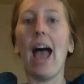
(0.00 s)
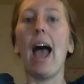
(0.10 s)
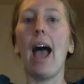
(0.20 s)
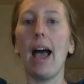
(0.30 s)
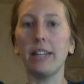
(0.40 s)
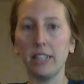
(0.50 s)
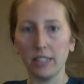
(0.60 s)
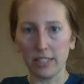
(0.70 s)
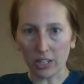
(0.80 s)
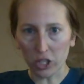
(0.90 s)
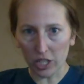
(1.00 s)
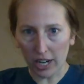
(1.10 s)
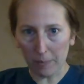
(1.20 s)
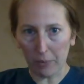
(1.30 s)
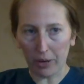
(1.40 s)
Adduction,
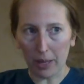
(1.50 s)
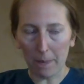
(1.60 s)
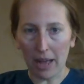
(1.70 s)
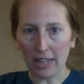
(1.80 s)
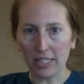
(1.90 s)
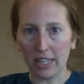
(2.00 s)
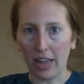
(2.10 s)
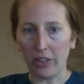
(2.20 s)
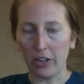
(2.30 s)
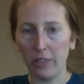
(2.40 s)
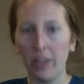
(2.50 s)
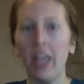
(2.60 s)
I bring it back together.